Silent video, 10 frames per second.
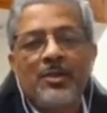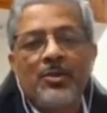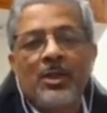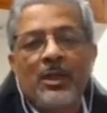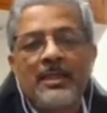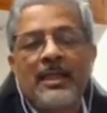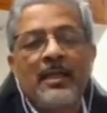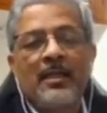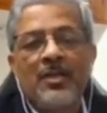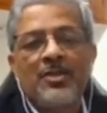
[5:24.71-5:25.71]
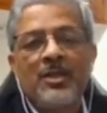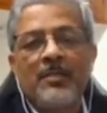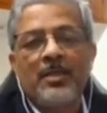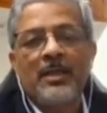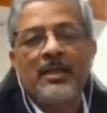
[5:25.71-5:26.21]
to a single country,
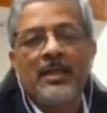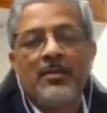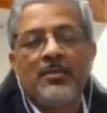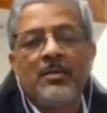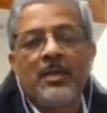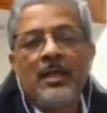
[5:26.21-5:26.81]
but they do